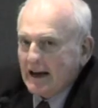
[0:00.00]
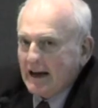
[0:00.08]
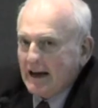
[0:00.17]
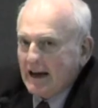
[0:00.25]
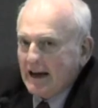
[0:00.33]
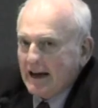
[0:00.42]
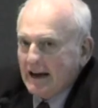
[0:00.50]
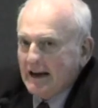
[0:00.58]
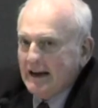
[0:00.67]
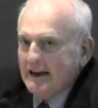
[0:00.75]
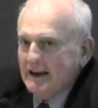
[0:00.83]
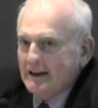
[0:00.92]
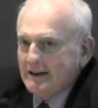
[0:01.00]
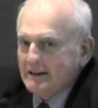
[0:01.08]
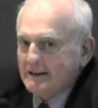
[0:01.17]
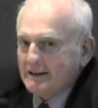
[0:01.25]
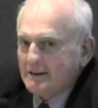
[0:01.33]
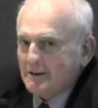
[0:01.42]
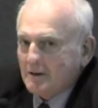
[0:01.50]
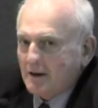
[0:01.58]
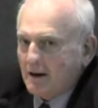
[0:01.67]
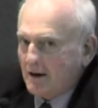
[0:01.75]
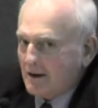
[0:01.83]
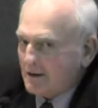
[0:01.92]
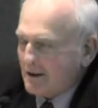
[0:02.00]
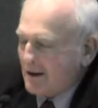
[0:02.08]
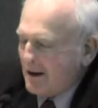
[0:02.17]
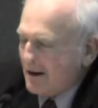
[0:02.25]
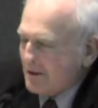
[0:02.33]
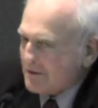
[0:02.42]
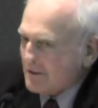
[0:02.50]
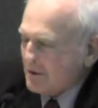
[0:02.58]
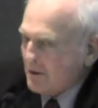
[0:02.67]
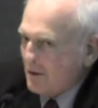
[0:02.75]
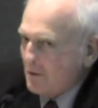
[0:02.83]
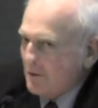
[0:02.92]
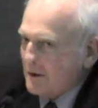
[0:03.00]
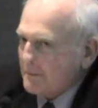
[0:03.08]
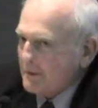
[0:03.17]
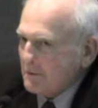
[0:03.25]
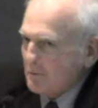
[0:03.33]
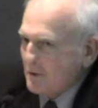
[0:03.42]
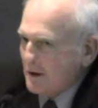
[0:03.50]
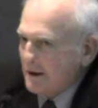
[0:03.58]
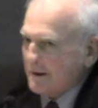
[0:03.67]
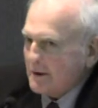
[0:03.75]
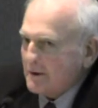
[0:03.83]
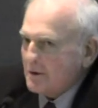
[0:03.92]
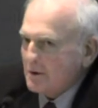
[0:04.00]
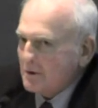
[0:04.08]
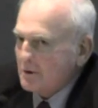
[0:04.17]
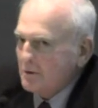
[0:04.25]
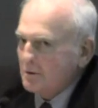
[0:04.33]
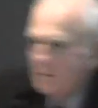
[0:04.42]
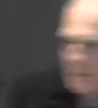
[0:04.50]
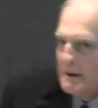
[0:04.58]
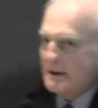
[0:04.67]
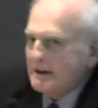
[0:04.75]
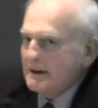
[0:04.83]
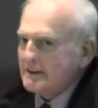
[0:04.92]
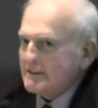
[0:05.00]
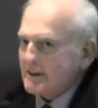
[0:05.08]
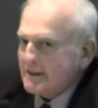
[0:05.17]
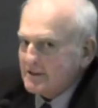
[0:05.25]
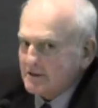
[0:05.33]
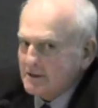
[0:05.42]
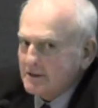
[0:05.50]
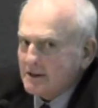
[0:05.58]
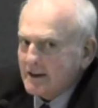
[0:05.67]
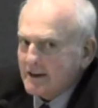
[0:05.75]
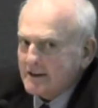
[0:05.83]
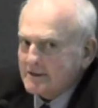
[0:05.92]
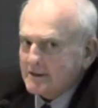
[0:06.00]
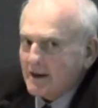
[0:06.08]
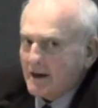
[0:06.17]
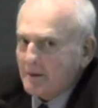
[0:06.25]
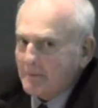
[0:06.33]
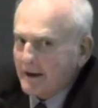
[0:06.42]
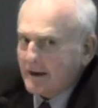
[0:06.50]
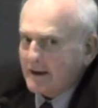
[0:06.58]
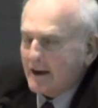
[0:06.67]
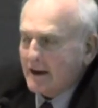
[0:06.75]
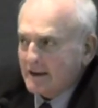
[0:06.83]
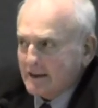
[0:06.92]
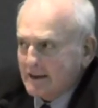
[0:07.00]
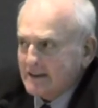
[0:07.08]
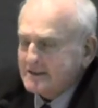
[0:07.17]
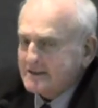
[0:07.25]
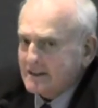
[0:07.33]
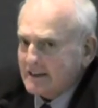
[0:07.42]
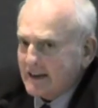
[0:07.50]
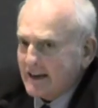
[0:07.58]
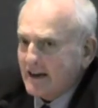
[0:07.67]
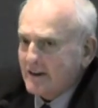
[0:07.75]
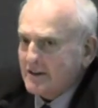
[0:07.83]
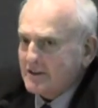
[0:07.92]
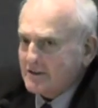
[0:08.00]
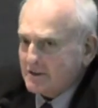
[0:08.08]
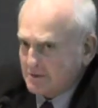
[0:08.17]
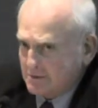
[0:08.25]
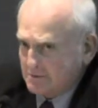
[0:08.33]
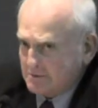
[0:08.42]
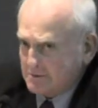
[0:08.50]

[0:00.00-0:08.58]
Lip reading: I also want to be one who says good things about Augusta County schools.